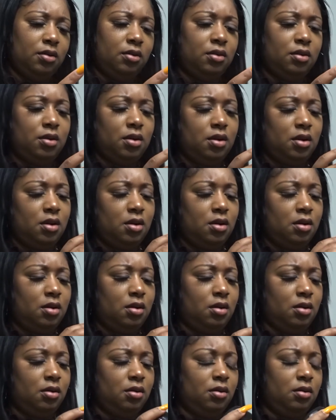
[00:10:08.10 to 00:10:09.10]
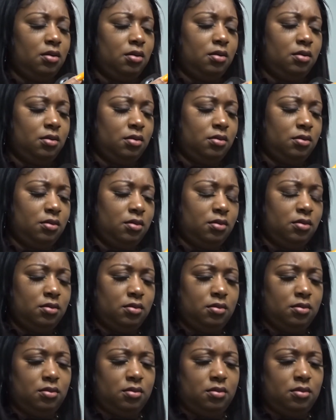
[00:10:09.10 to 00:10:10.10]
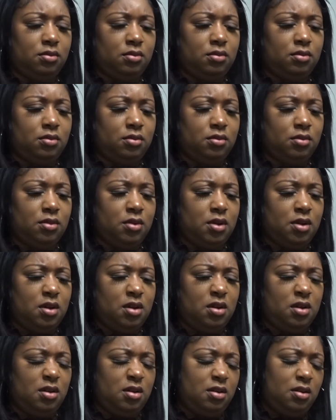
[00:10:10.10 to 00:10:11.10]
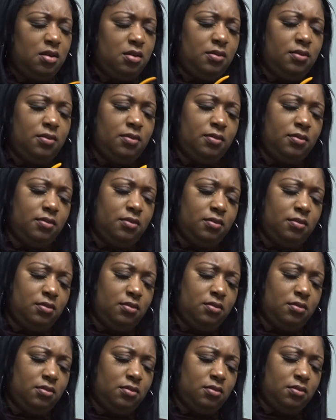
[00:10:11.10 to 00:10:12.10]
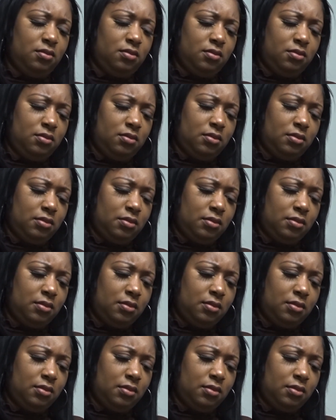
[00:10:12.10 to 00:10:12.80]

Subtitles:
No one is speaking in this clip.